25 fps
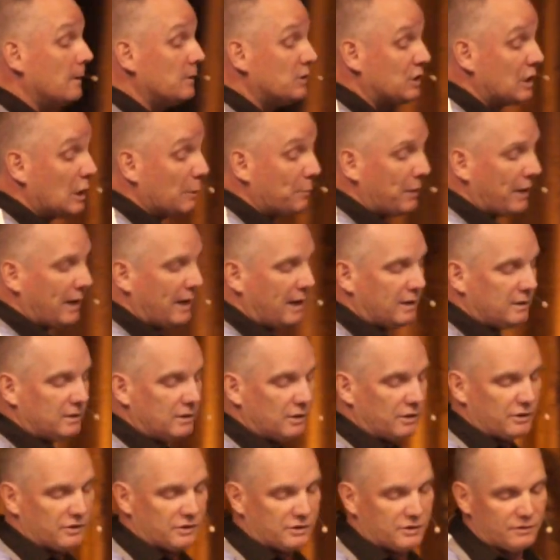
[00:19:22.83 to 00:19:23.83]
Skip ahead
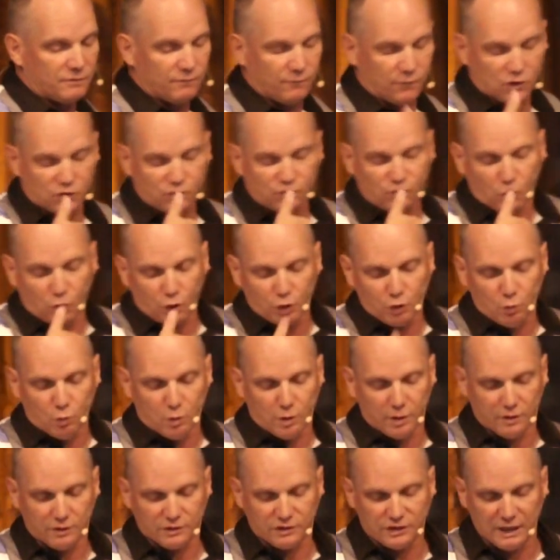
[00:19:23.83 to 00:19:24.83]
to verse
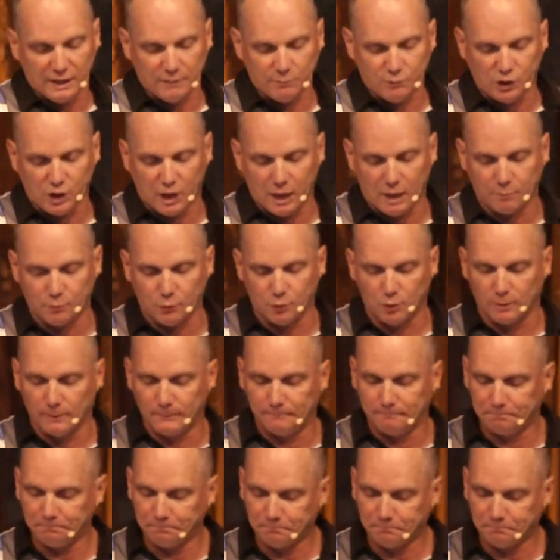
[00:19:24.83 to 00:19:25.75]
41 of the same chapter.